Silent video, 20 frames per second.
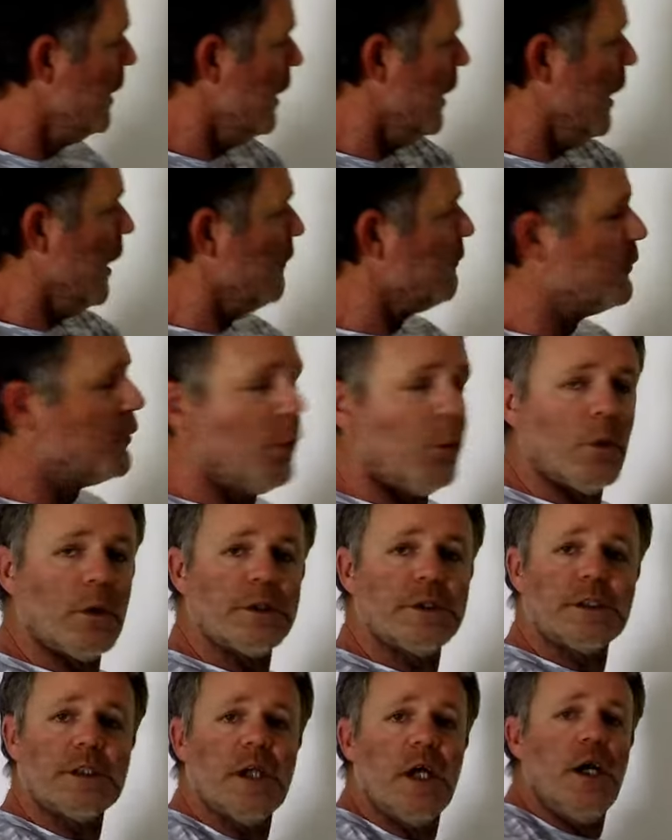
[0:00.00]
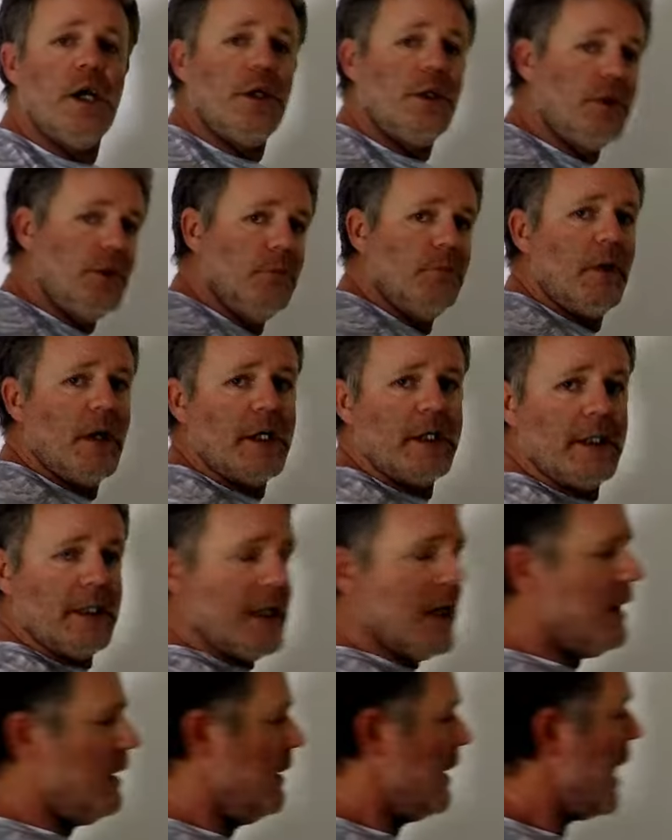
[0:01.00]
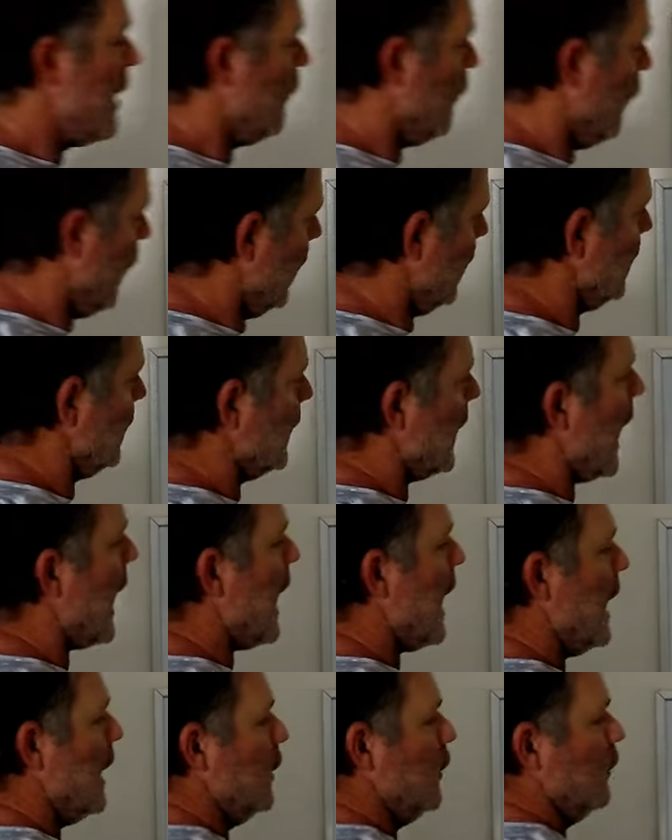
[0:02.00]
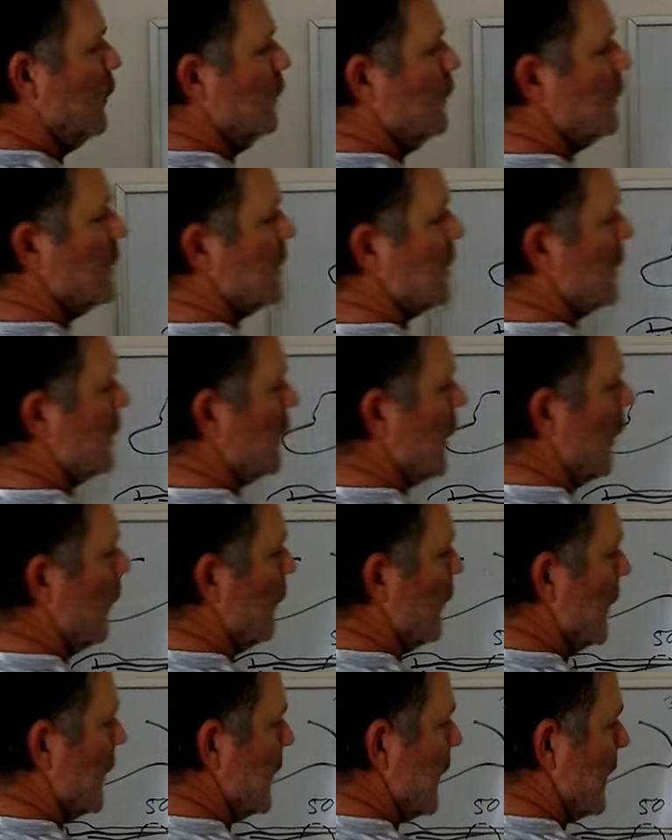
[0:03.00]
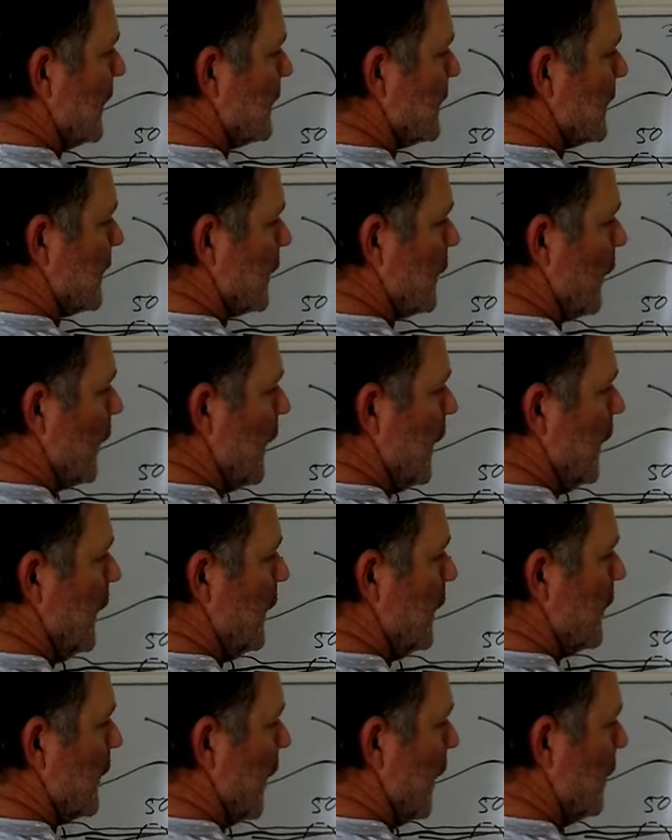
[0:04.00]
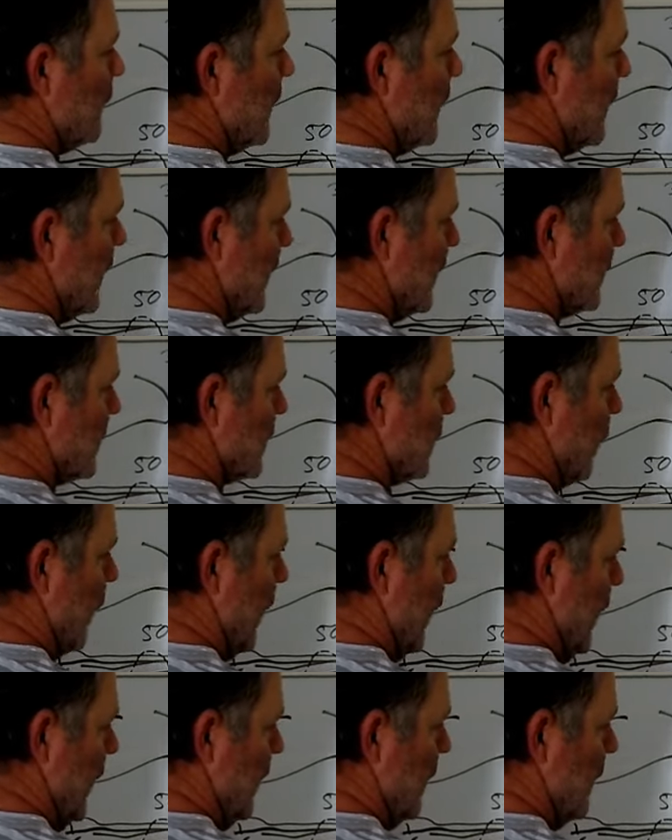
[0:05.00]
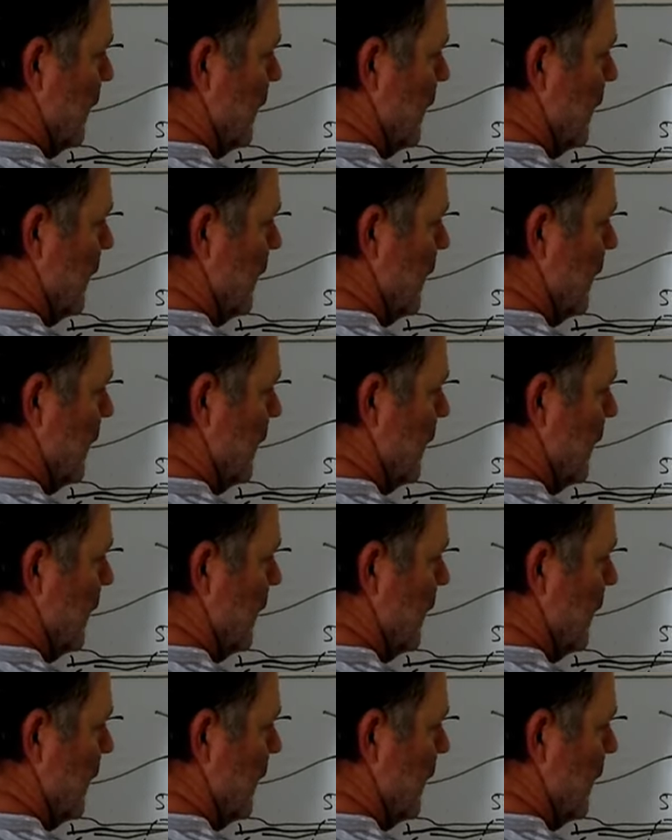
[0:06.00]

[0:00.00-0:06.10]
Of course, you might get that one guy who's going against the grain coming this way.